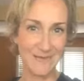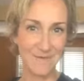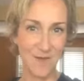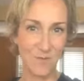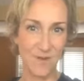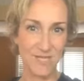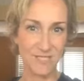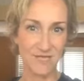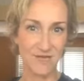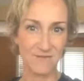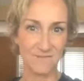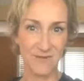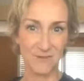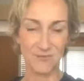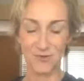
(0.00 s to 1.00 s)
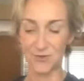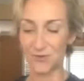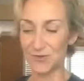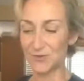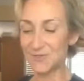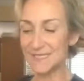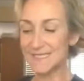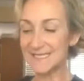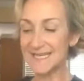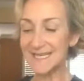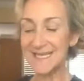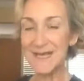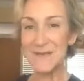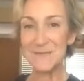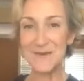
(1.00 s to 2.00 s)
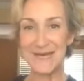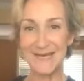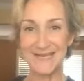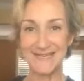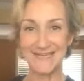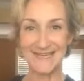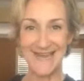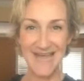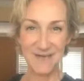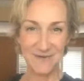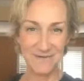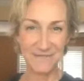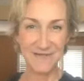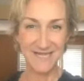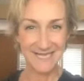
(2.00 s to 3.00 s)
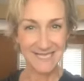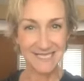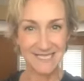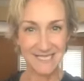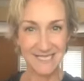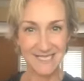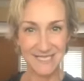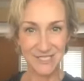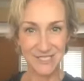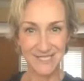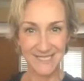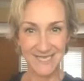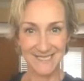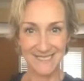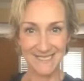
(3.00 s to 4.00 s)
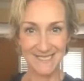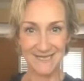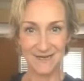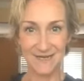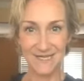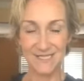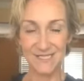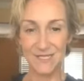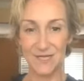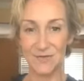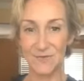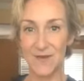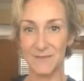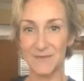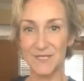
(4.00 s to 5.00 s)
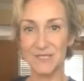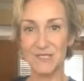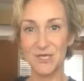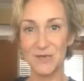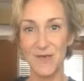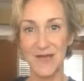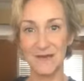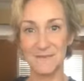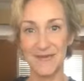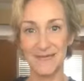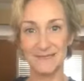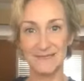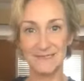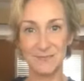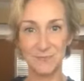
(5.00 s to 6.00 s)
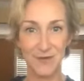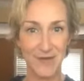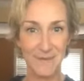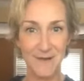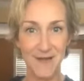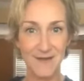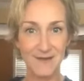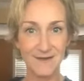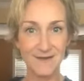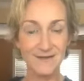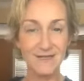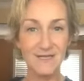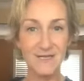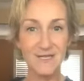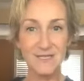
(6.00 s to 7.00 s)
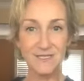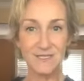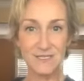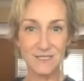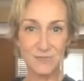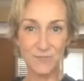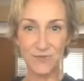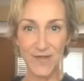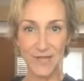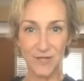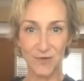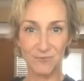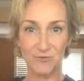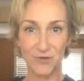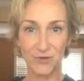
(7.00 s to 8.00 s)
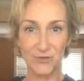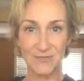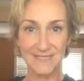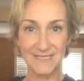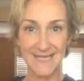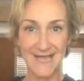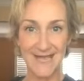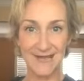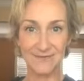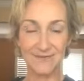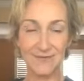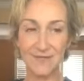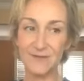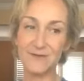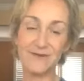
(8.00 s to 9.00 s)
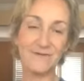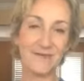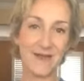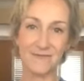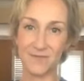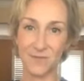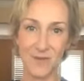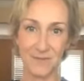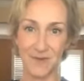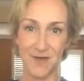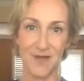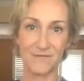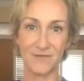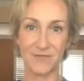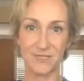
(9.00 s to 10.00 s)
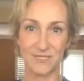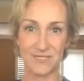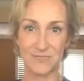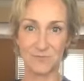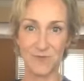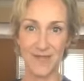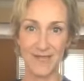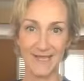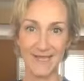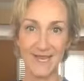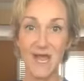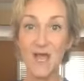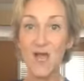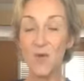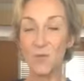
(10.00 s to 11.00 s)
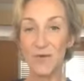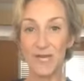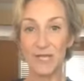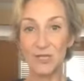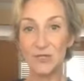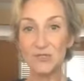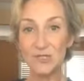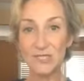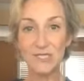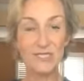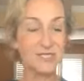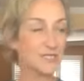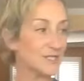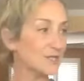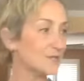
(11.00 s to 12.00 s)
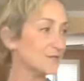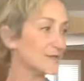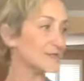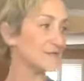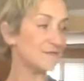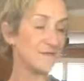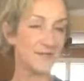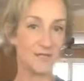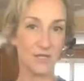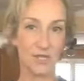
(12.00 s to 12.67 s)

about washing off my produce, but now I feel like it's just necessary. So I'm gonna show you how to make a spray bottle to spray your produce down. You don't even have to wipe it off. You could just spray it. What I usually do is fill a